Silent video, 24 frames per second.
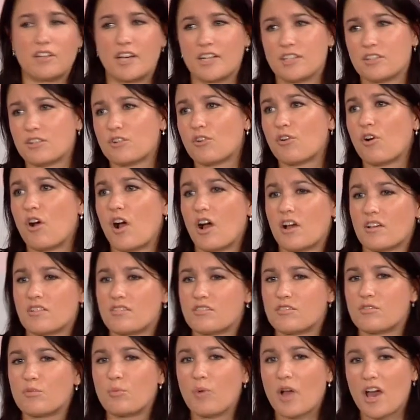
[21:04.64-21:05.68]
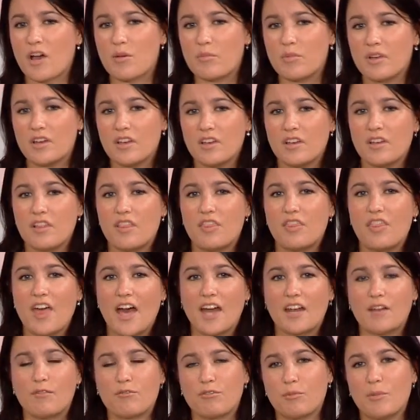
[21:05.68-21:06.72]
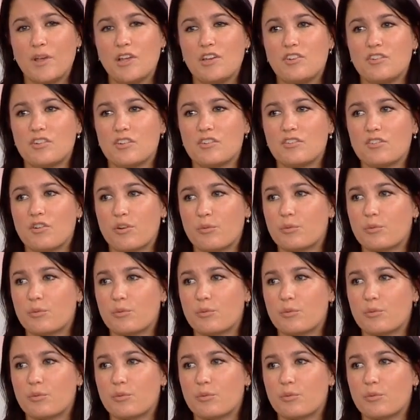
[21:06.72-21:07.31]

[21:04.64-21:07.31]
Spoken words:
liked across the web, that information